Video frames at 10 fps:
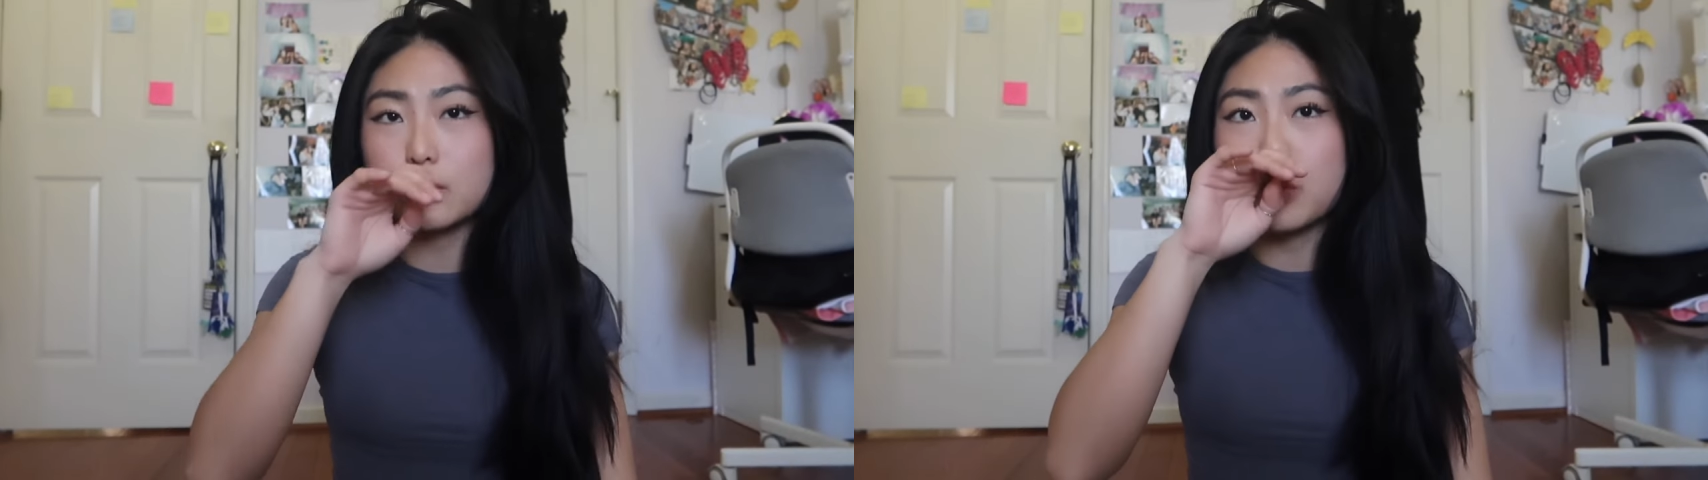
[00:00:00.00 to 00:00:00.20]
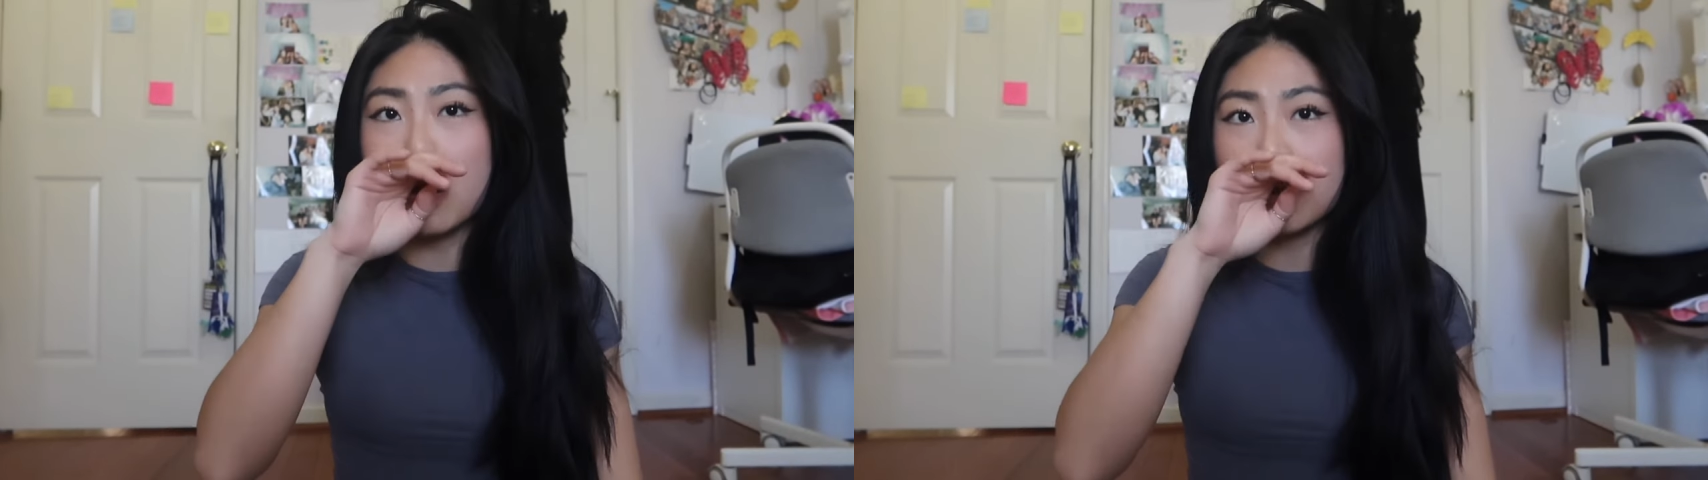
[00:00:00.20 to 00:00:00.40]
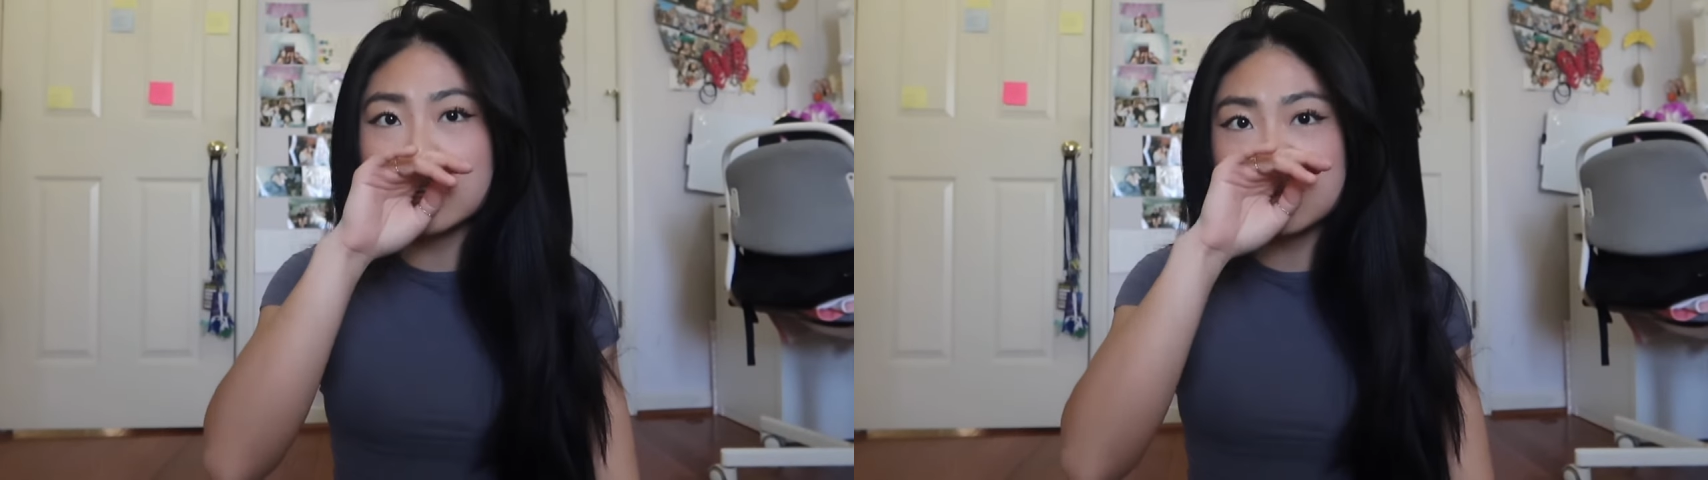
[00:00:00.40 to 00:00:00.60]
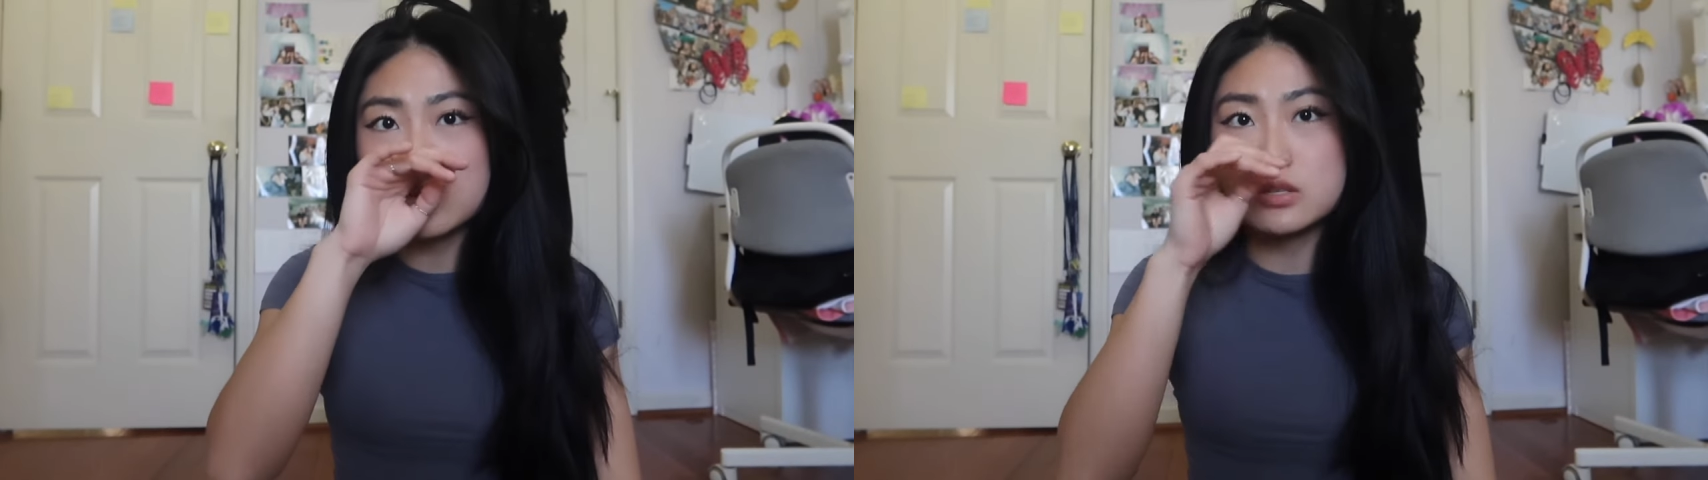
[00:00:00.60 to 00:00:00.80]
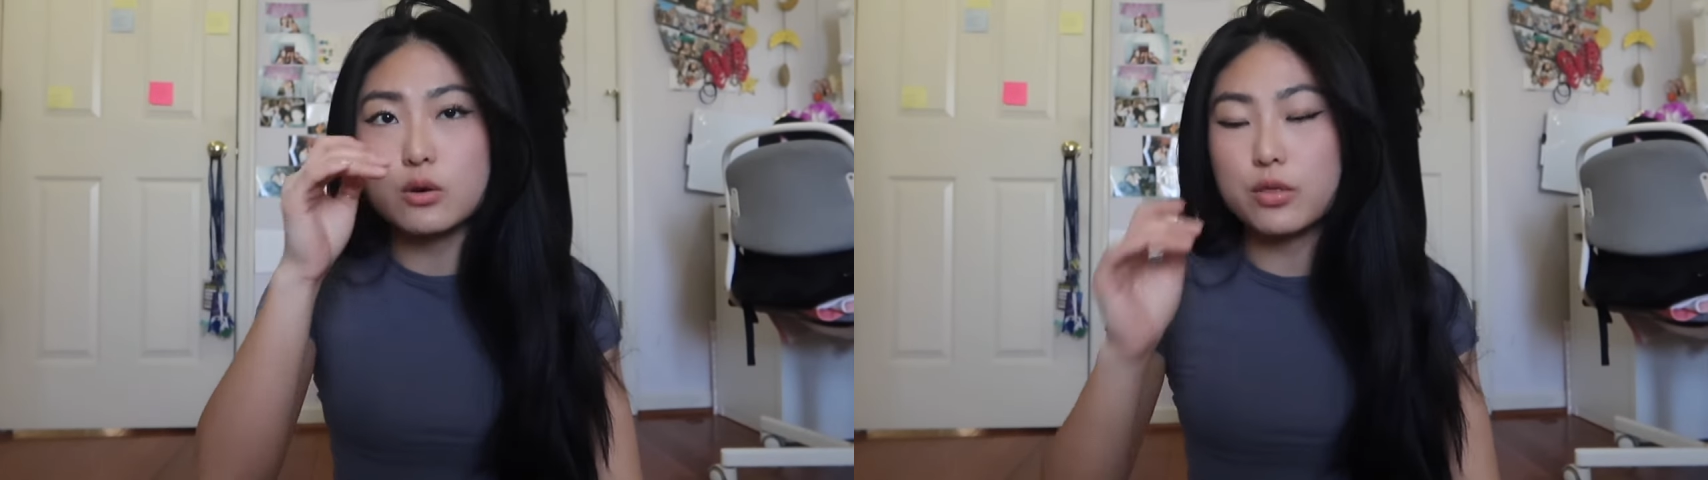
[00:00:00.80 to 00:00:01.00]
the pockets
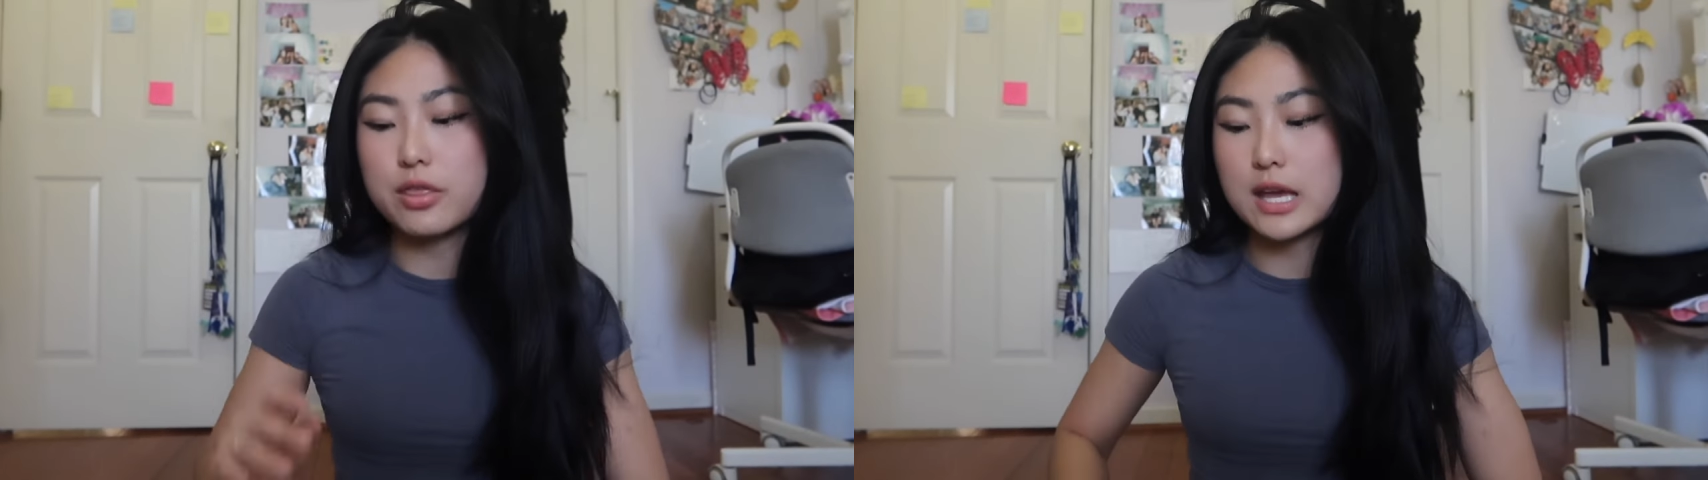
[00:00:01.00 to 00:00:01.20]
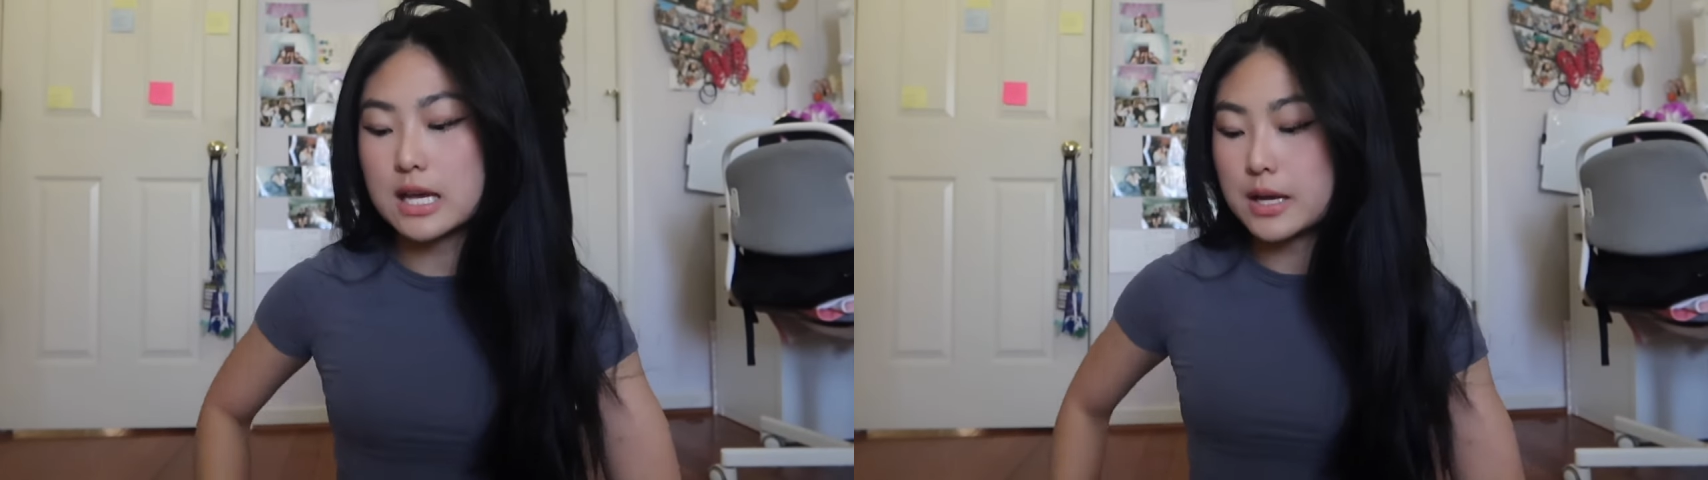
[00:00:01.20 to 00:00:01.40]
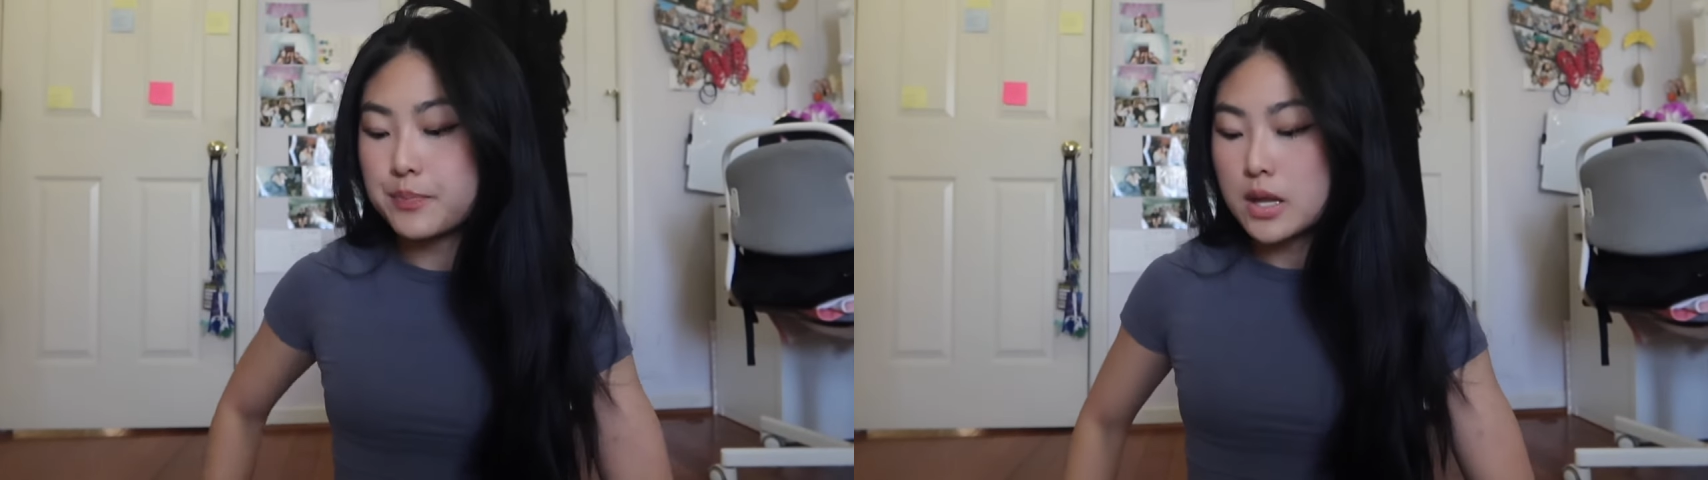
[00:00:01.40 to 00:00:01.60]
were so thick.